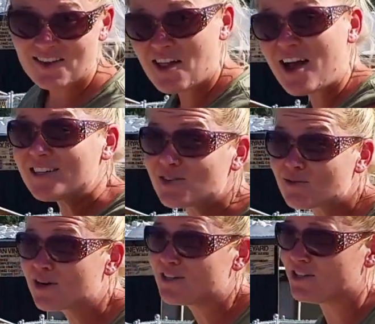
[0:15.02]
a lot to
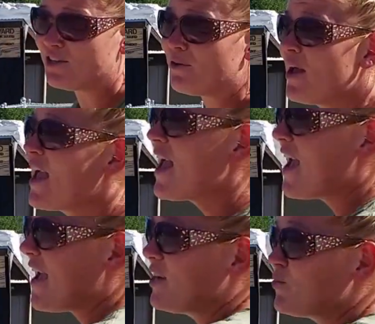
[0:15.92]
run a zoo,
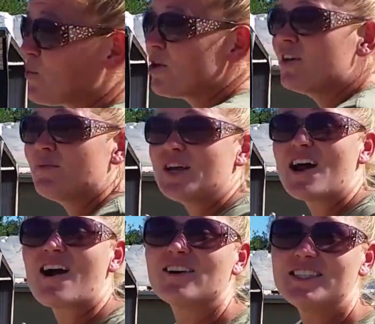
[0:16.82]
and we're gonna meet
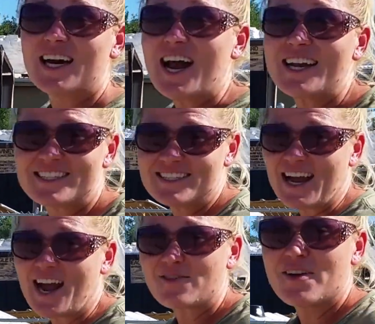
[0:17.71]
our diet
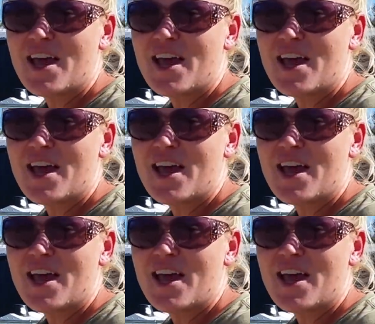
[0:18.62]
staff.